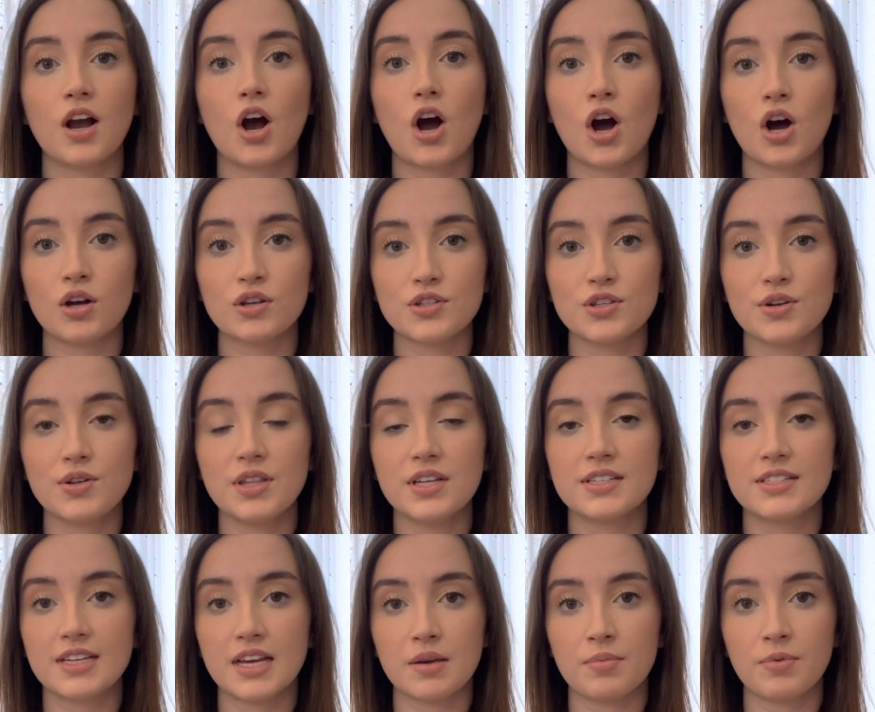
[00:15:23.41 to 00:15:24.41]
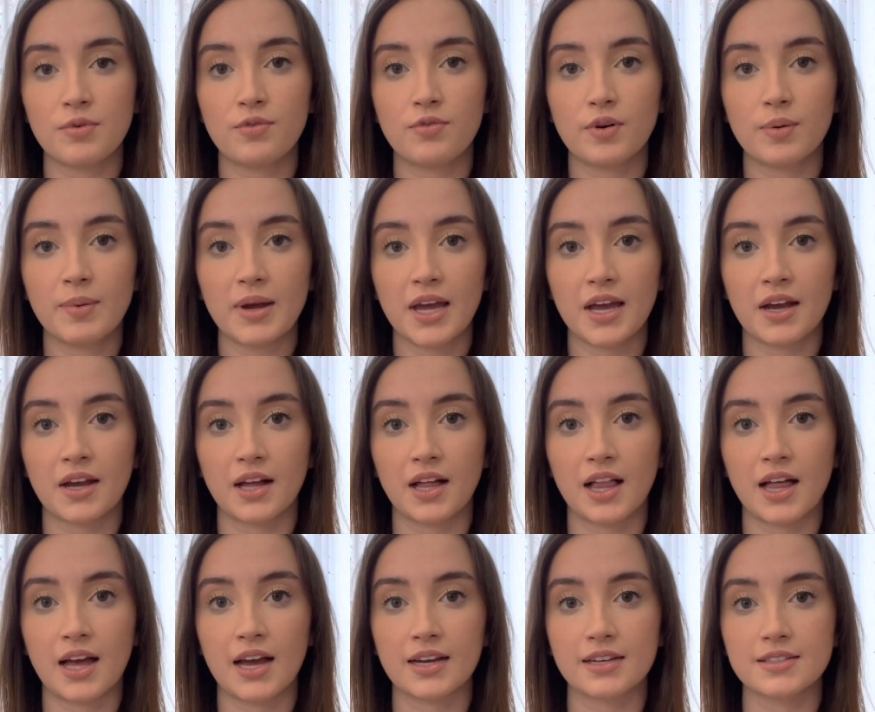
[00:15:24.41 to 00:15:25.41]
Also, the day before my
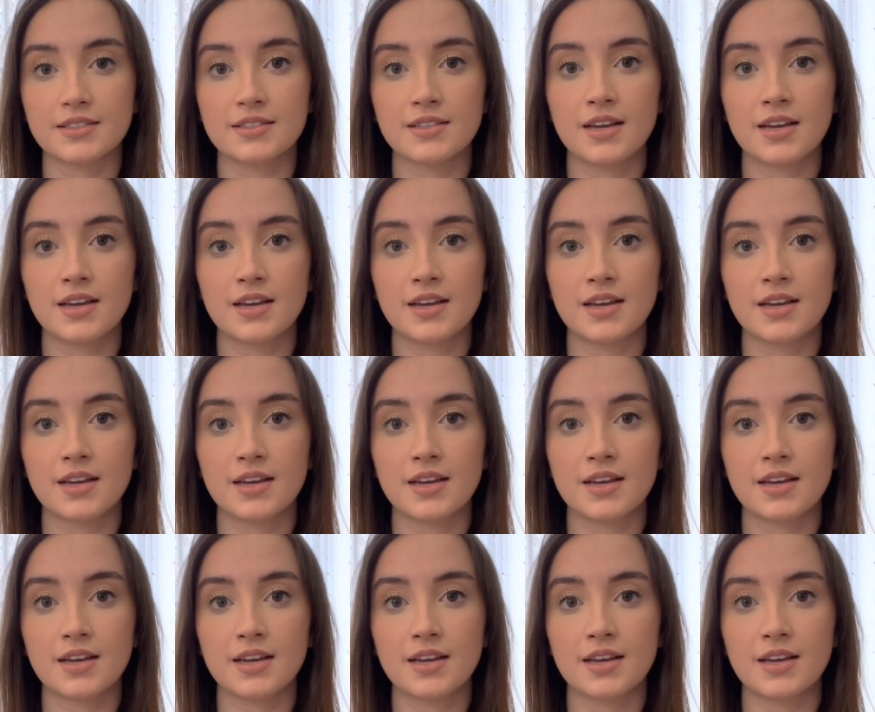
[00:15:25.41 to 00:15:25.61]
NCLEX,